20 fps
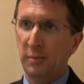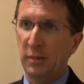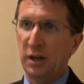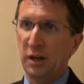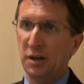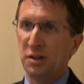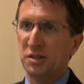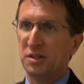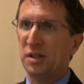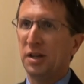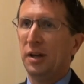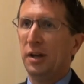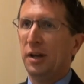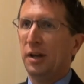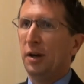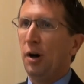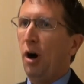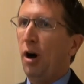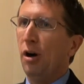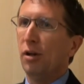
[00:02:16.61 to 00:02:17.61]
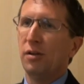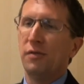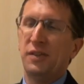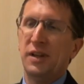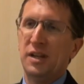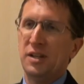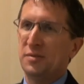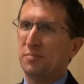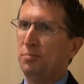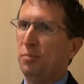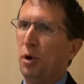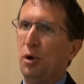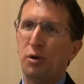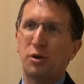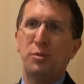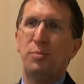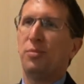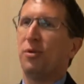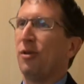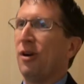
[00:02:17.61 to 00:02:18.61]
Because all of these
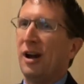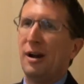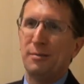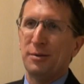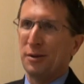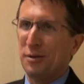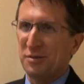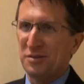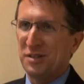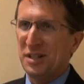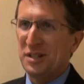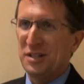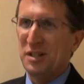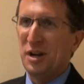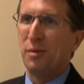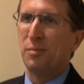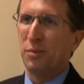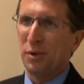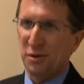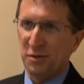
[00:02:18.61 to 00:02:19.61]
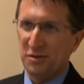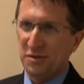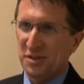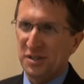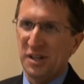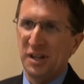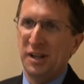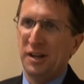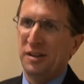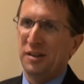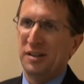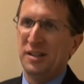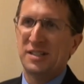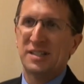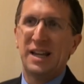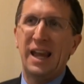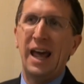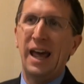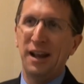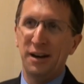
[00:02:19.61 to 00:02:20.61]
bulk parameters, these numbers,
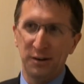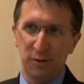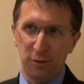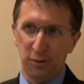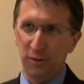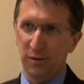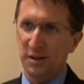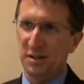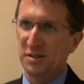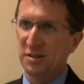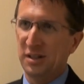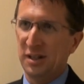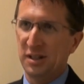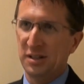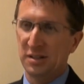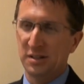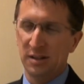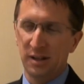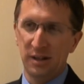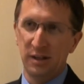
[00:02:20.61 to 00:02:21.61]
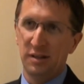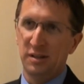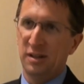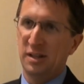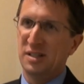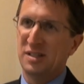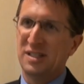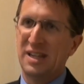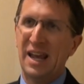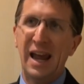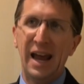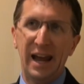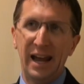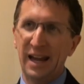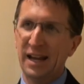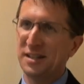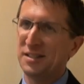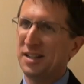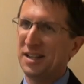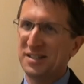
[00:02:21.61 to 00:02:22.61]
these categories, these, these
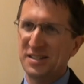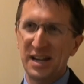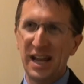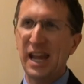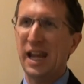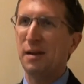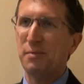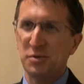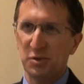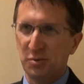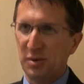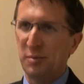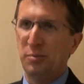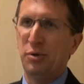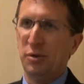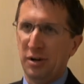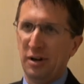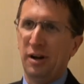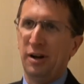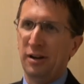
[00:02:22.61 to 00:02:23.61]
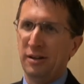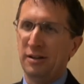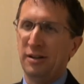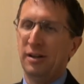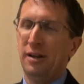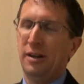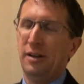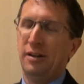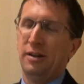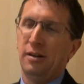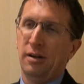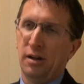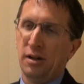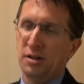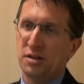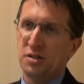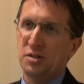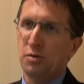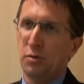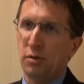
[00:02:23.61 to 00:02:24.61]
tags, these names we put on
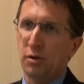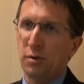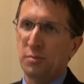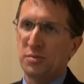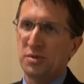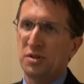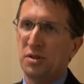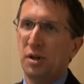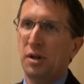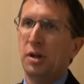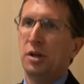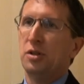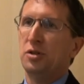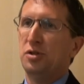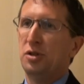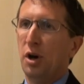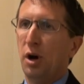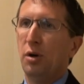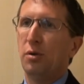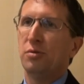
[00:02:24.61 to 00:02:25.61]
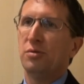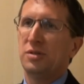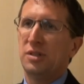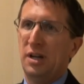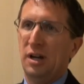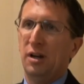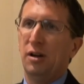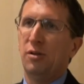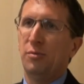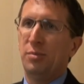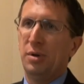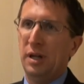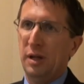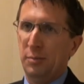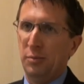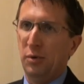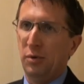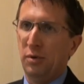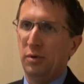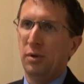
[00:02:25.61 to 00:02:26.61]
uh, storms don't tell
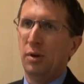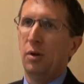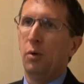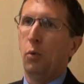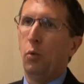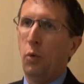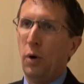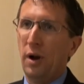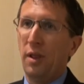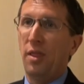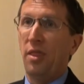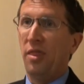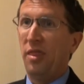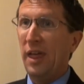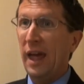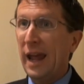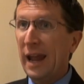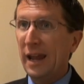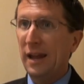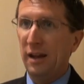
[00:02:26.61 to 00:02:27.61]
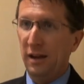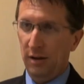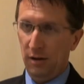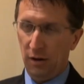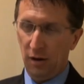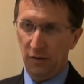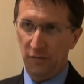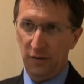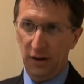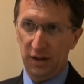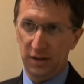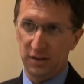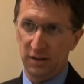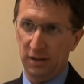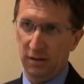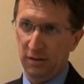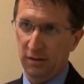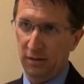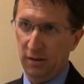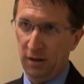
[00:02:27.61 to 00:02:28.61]
people what they are
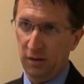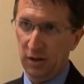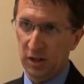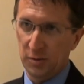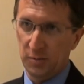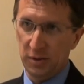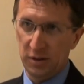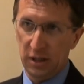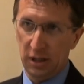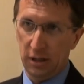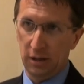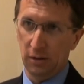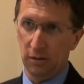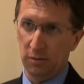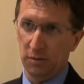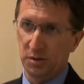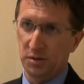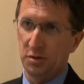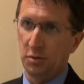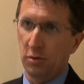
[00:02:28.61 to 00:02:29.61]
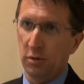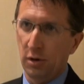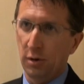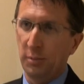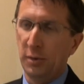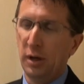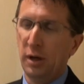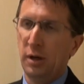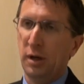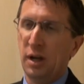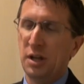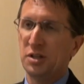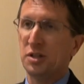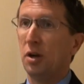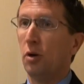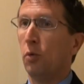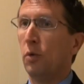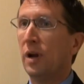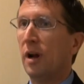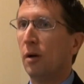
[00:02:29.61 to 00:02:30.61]
facing in this particular storm. And
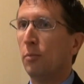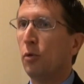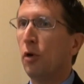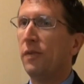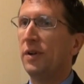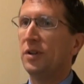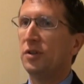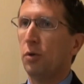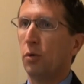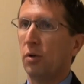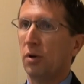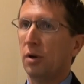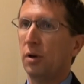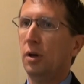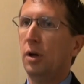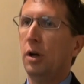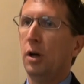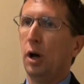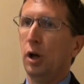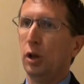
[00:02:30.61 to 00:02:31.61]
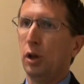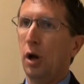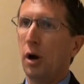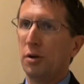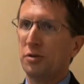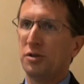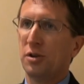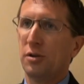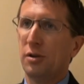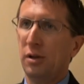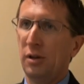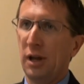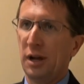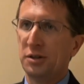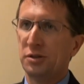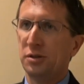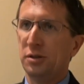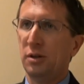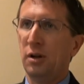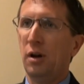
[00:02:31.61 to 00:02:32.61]
so we are moving toward a larger
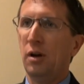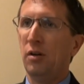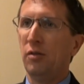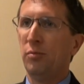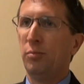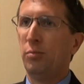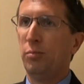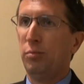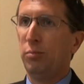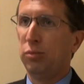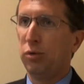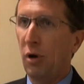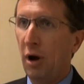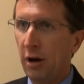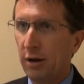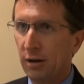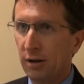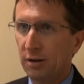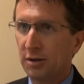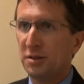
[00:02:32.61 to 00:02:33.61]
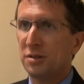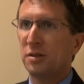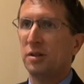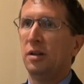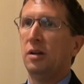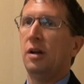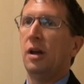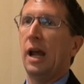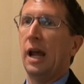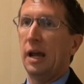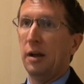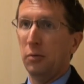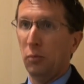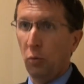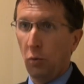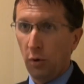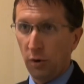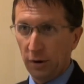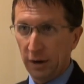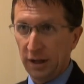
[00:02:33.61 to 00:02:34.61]
collection of products
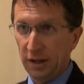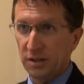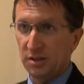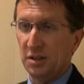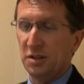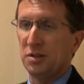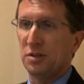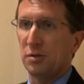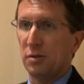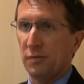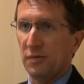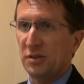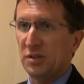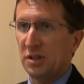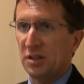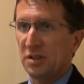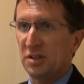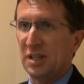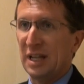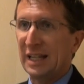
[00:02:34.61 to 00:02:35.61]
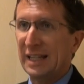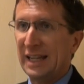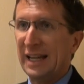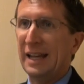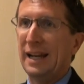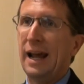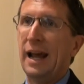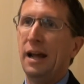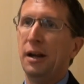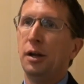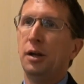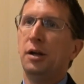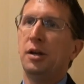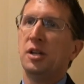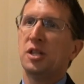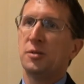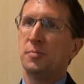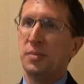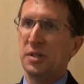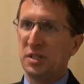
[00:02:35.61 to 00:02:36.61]
and warnings and services that get at
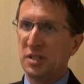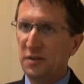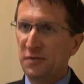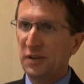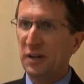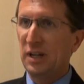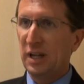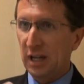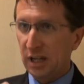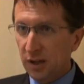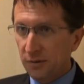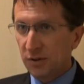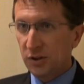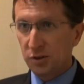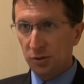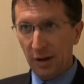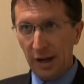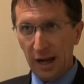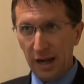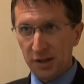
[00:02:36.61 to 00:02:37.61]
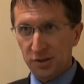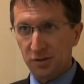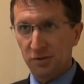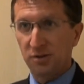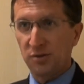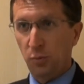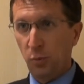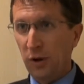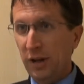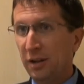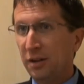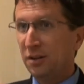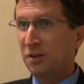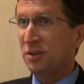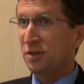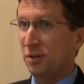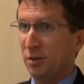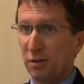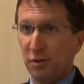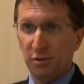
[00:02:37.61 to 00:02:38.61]
specific individual hazards,
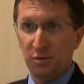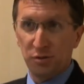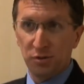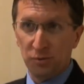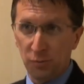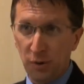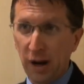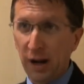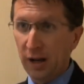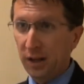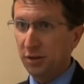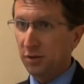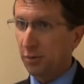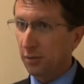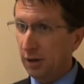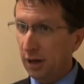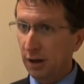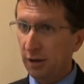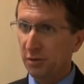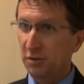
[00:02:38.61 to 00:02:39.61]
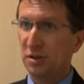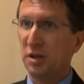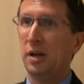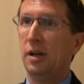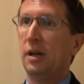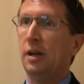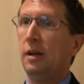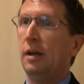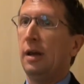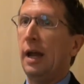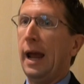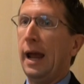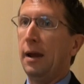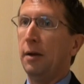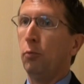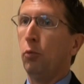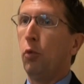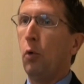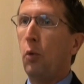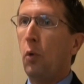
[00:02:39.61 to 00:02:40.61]
wind, surge, rain, tornadoes,
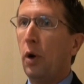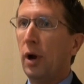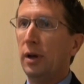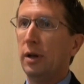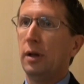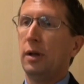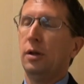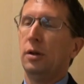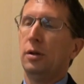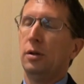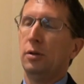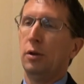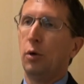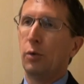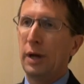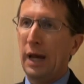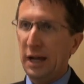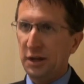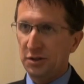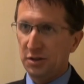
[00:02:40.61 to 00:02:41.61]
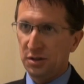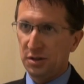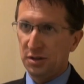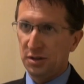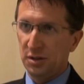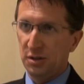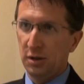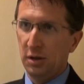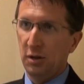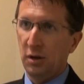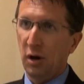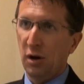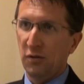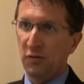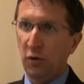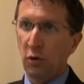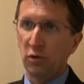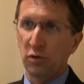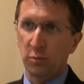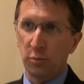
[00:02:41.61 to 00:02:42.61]
and what locations are
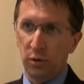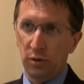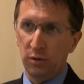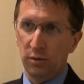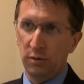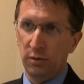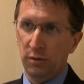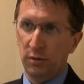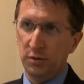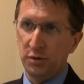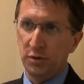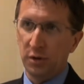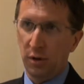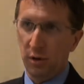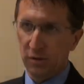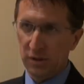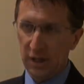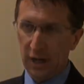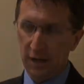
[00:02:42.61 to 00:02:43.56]
vulnerable to those